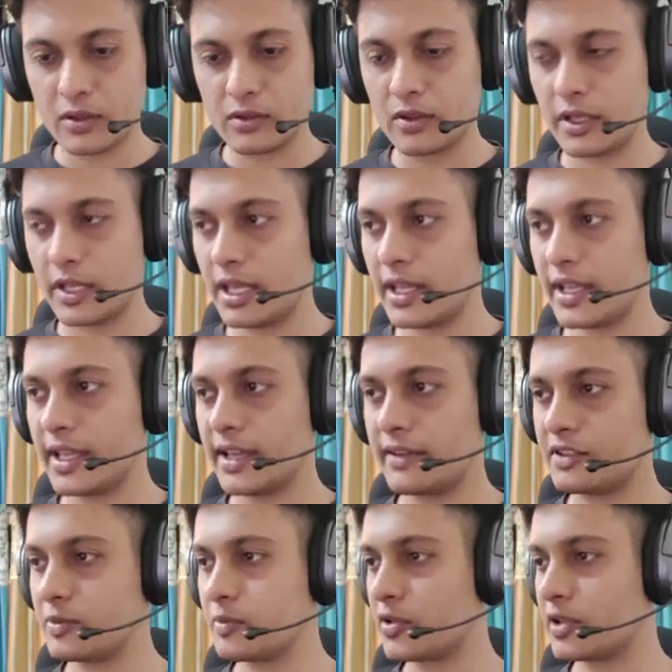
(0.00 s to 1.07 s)
So here I
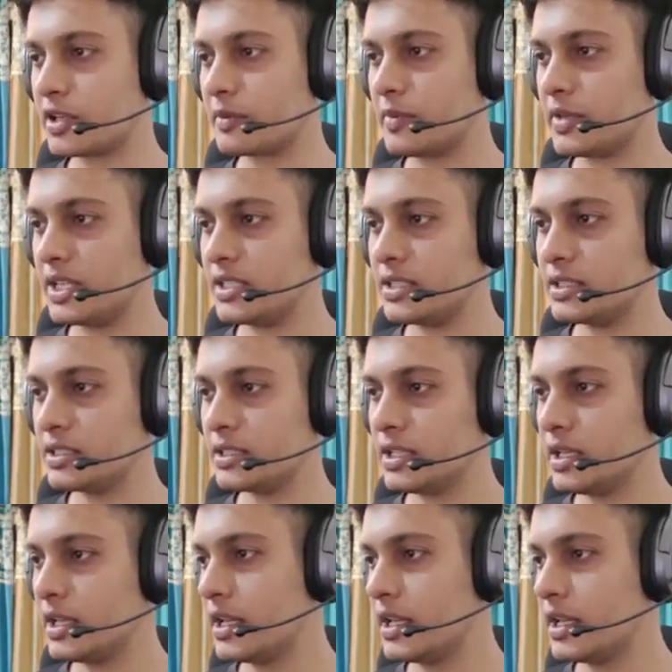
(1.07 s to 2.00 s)
have the product base,